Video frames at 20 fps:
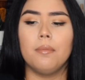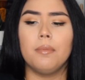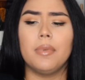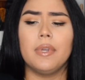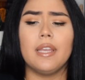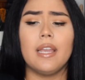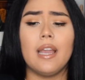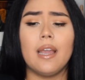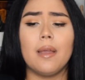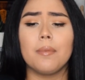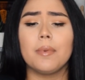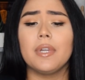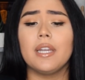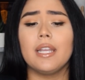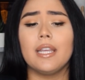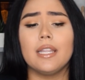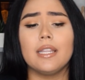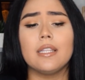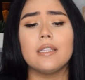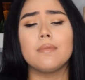But yeah, I'm
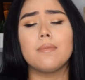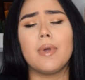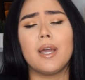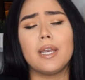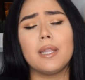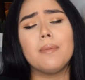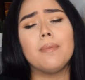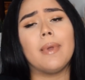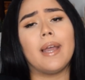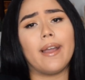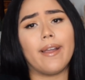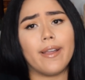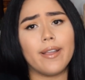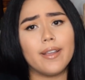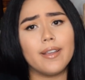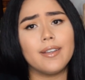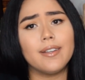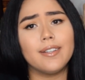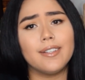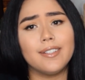gonna get this body
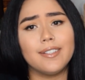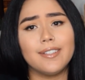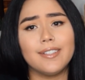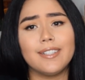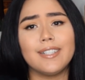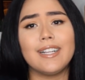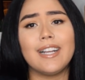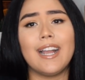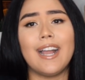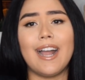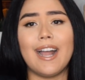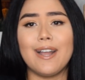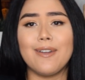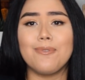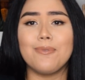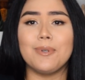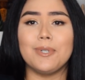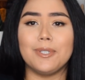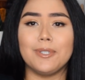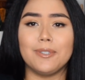back. I
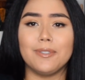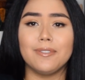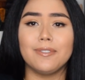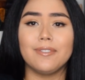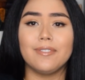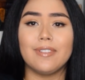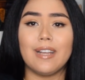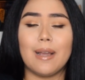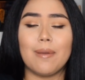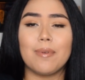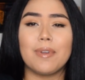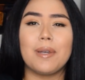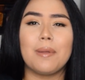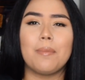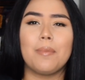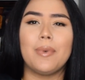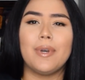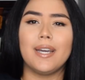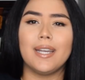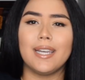will. I'm
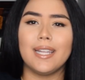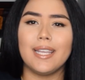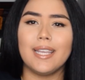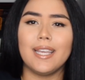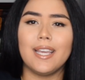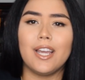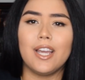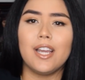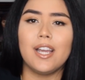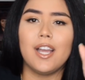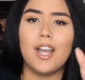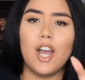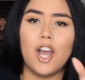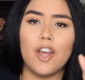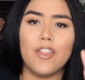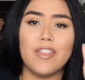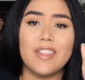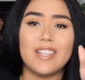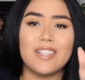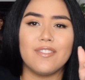gonna put it
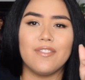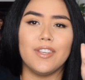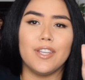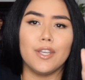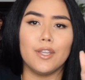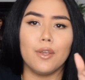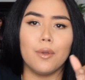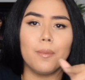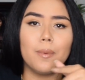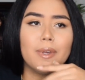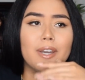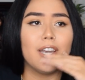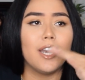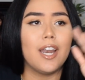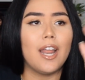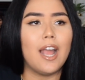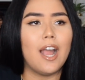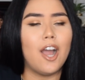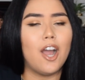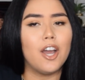on this video, put
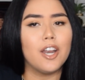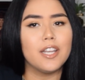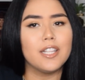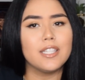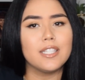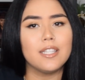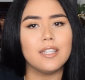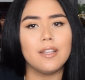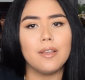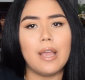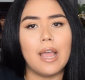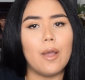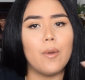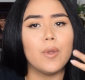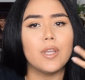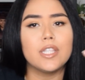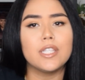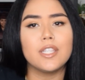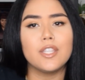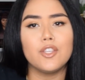it on
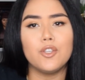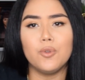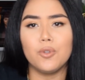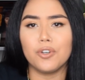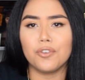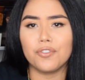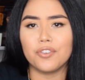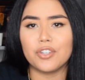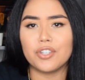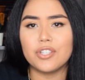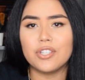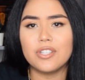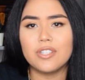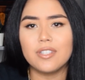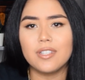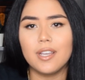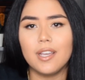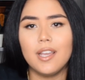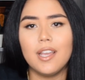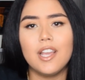out into the
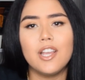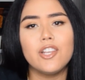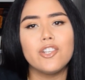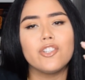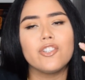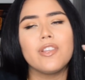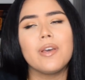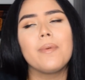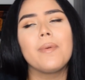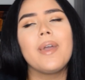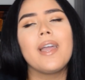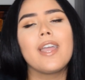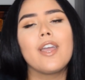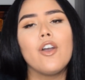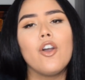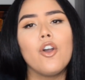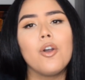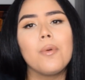universe, so that way I can